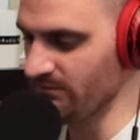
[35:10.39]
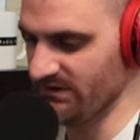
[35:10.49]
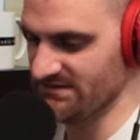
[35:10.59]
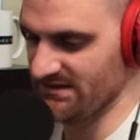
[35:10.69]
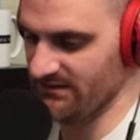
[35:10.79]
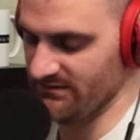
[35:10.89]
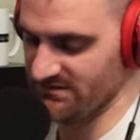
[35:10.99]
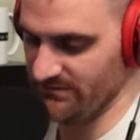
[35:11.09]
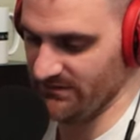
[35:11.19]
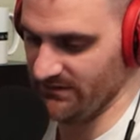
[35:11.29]
because the,
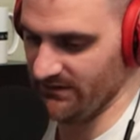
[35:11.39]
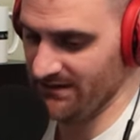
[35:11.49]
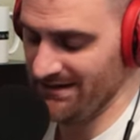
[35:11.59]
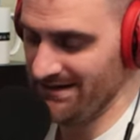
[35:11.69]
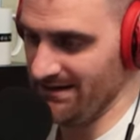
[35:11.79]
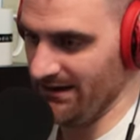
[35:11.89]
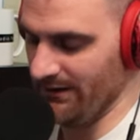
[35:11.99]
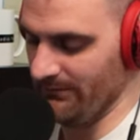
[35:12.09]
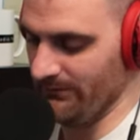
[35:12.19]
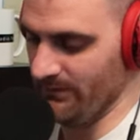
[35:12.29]
some of the
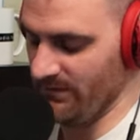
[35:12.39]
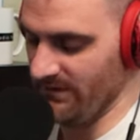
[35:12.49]
um,